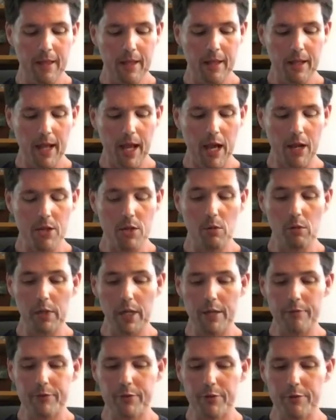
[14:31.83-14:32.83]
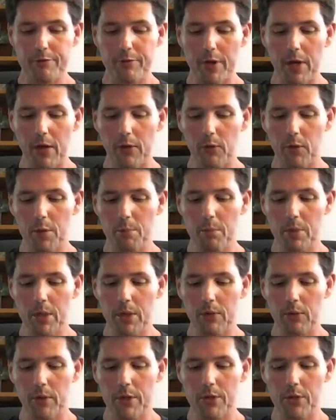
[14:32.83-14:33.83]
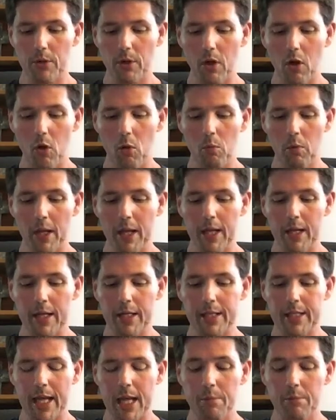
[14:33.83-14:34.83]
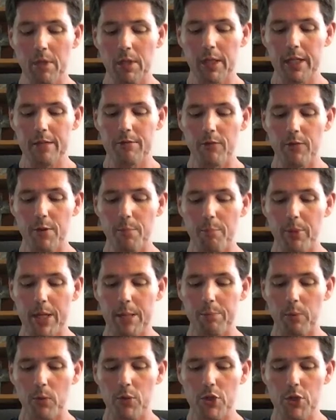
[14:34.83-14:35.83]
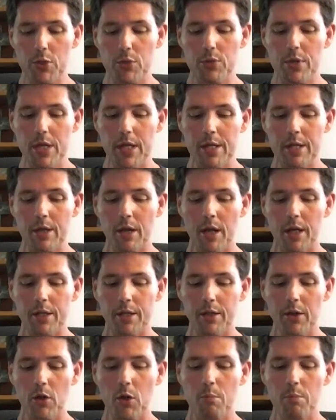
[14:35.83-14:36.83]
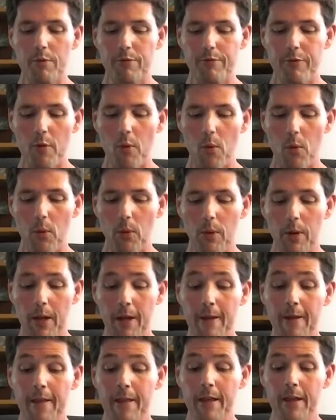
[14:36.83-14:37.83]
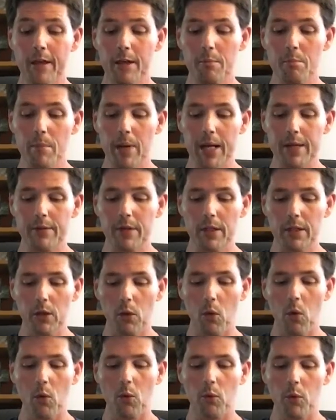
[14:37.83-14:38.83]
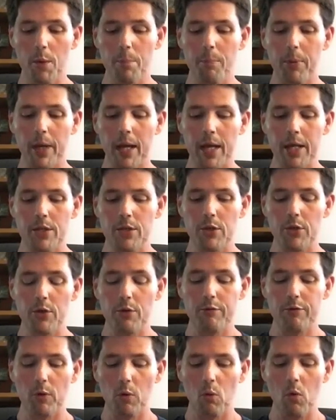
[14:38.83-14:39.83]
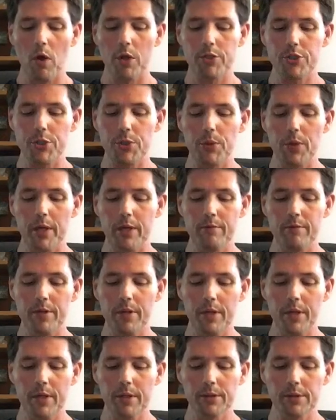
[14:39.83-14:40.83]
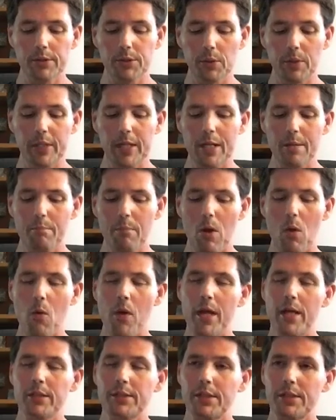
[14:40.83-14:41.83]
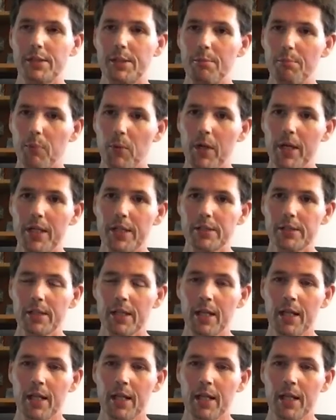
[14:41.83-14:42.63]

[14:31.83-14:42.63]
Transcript: how you left your father and mother in your homeland and came to live with the people you did not know before. May the Lord repay you for what you have done. So again, Boaz is impressed.